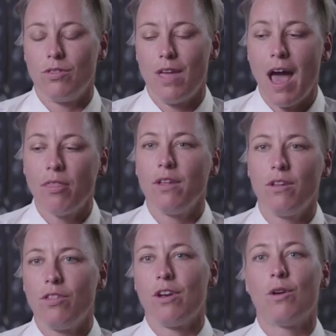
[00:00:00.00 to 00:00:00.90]
The
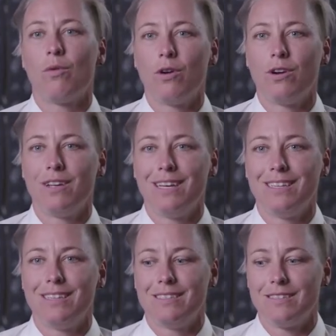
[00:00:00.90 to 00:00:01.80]
Athlete of the Year award
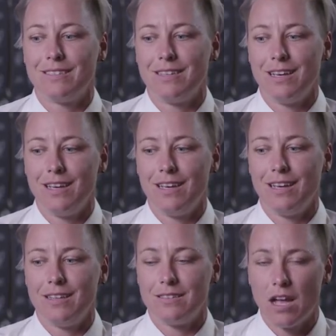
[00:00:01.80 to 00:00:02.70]
is
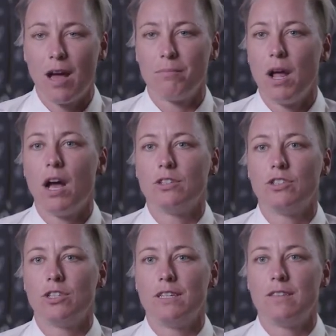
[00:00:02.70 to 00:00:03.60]
top
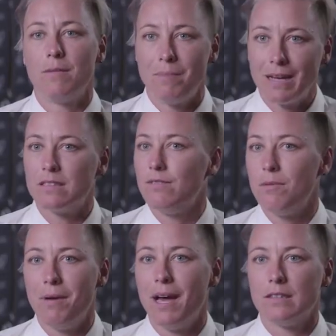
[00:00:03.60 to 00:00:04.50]
notch. It's the best of
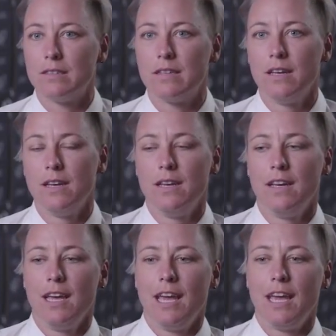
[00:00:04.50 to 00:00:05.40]
the best.
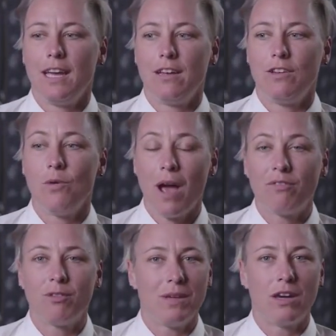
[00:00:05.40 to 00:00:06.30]
And you
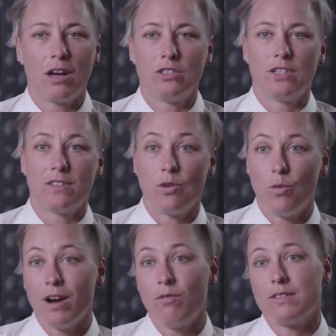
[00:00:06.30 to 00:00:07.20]
have to be conscious and
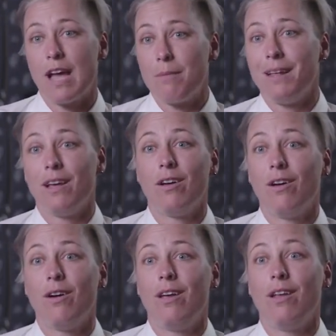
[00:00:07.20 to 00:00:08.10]
aware of what's happening
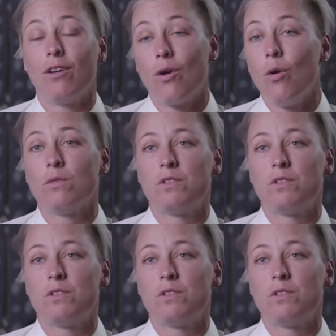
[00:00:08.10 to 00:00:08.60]
in your whole